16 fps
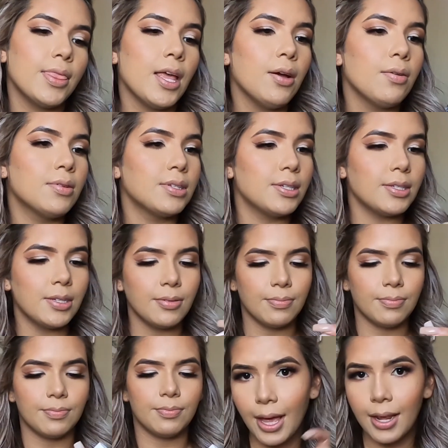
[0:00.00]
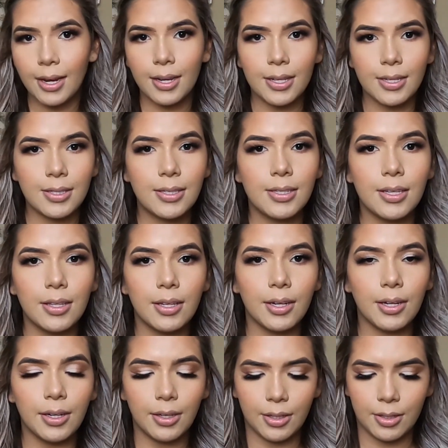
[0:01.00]
that was easy. Add
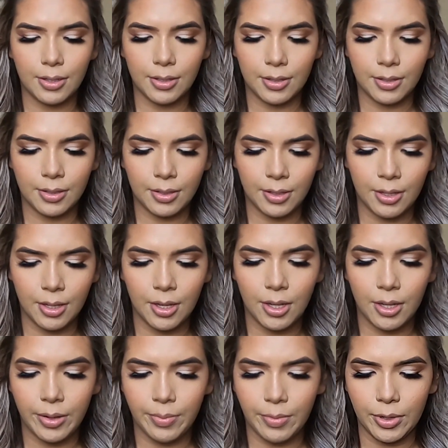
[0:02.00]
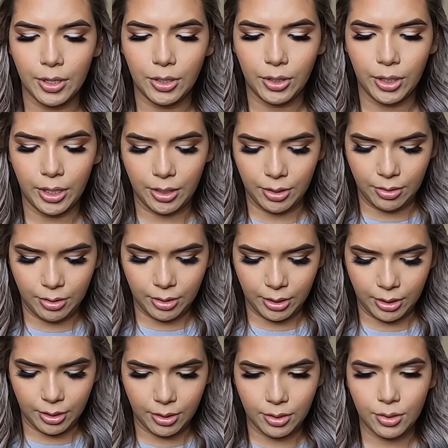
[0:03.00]
concealer. I'll try to do it
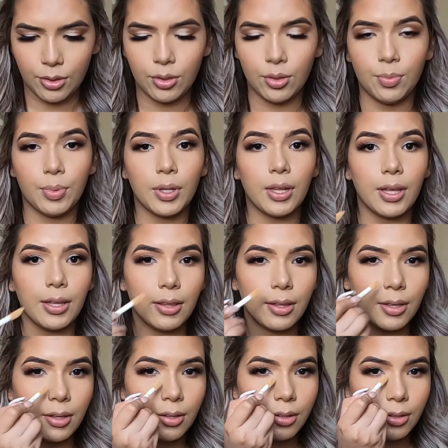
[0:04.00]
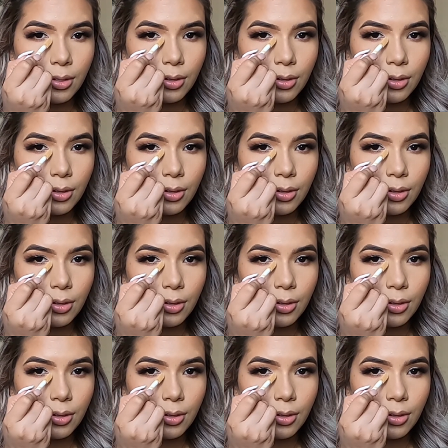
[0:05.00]
like super lightly,